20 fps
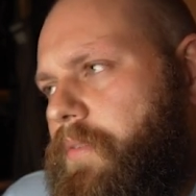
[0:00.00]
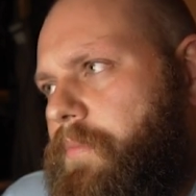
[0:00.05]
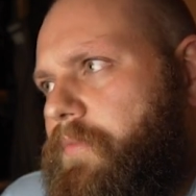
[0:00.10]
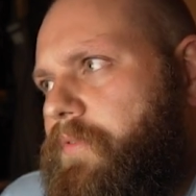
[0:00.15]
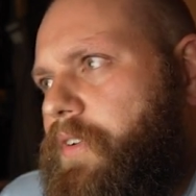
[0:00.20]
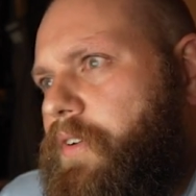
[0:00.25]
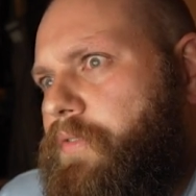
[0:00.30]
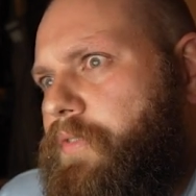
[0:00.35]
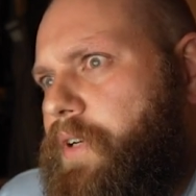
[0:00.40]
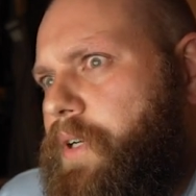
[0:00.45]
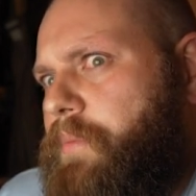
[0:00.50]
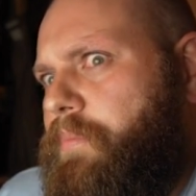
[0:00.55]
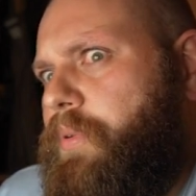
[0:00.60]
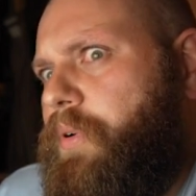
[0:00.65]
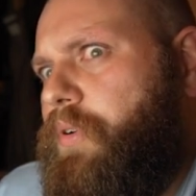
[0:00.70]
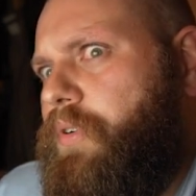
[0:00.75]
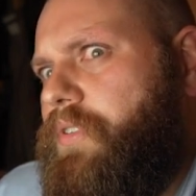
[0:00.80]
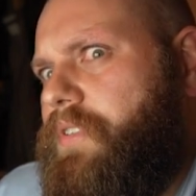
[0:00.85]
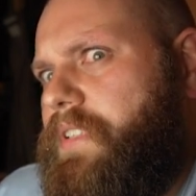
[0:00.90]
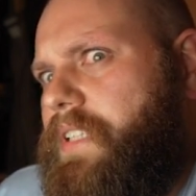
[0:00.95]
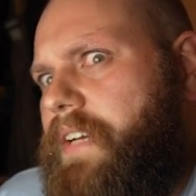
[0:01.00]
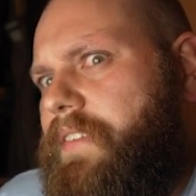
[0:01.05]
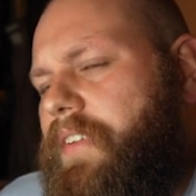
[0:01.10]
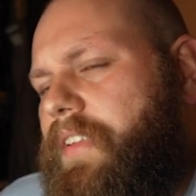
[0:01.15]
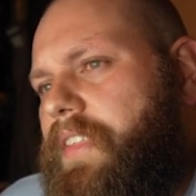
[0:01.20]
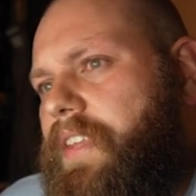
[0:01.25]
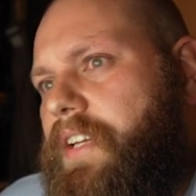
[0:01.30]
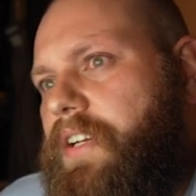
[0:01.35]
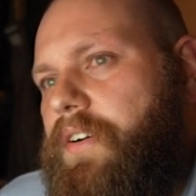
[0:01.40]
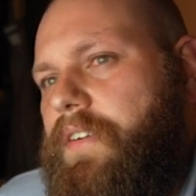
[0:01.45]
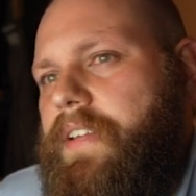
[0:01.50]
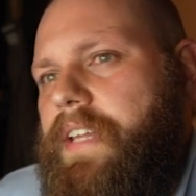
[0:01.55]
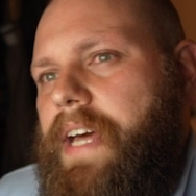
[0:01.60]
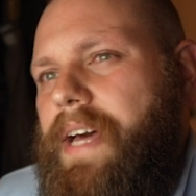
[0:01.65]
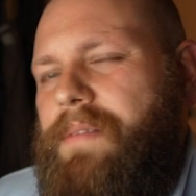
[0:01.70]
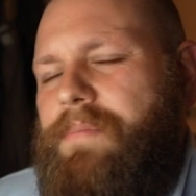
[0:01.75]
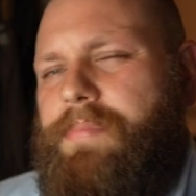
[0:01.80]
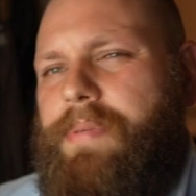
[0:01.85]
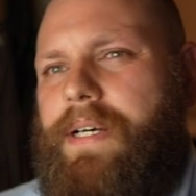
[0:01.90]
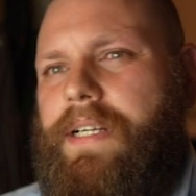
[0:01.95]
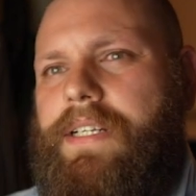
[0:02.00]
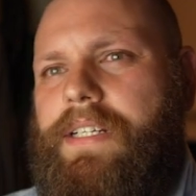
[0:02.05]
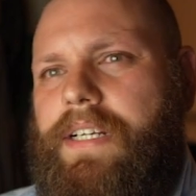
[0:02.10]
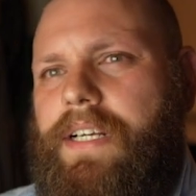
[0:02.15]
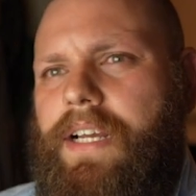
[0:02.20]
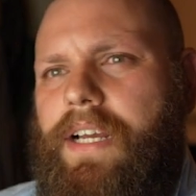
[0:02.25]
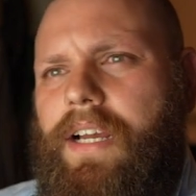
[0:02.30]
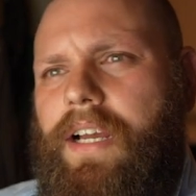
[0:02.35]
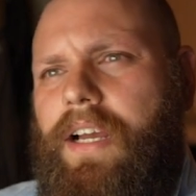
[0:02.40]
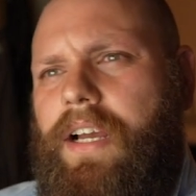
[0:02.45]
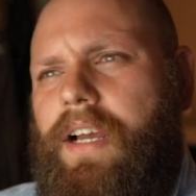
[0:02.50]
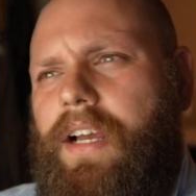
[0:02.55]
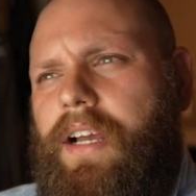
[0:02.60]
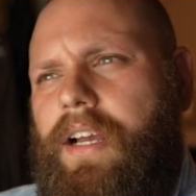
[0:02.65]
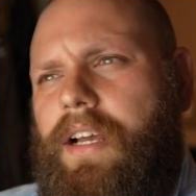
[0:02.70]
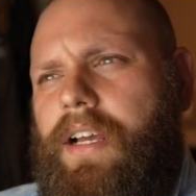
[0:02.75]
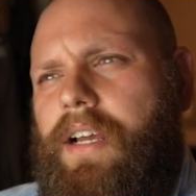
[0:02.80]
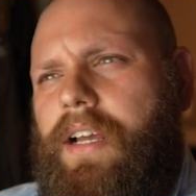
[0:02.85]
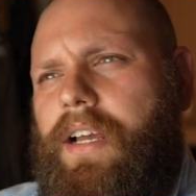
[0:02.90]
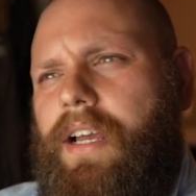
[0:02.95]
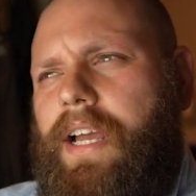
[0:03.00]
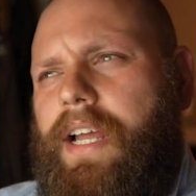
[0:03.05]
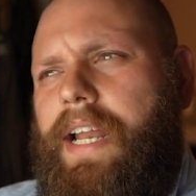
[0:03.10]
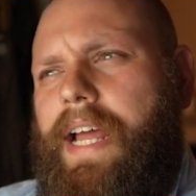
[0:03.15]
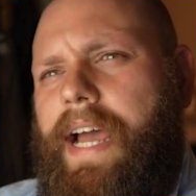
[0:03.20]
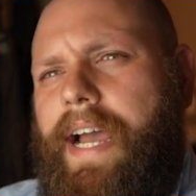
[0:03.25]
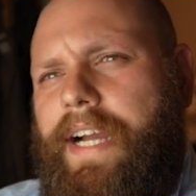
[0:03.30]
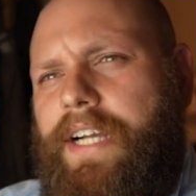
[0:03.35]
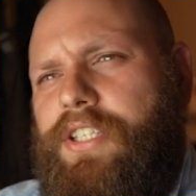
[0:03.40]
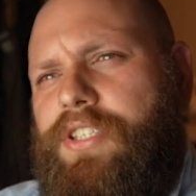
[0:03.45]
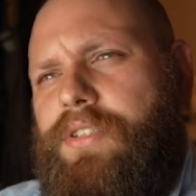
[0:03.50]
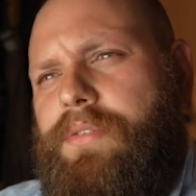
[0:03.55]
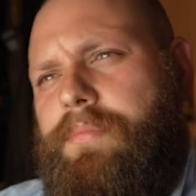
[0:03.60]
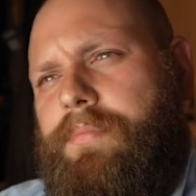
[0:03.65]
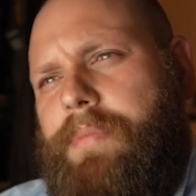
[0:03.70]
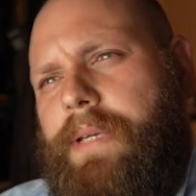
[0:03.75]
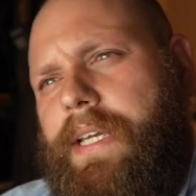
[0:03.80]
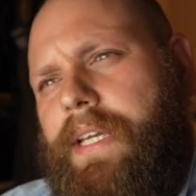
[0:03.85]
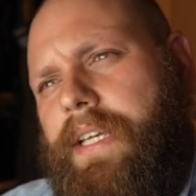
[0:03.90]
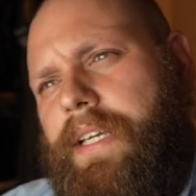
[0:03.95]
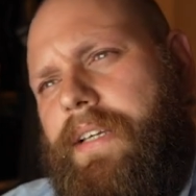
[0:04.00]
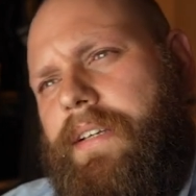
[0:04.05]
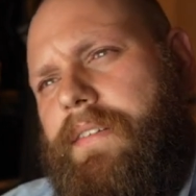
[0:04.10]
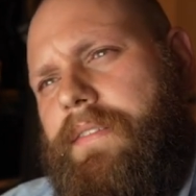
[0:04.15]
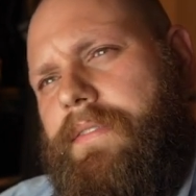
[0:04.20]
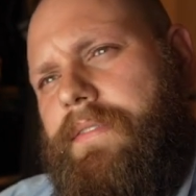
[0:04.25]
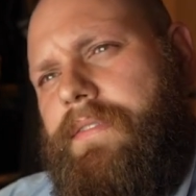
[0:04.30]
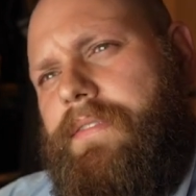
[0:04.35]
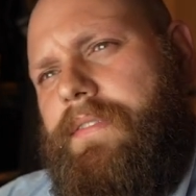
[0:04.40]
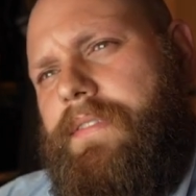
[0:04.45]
feel free to pause and have a think on that, but an action being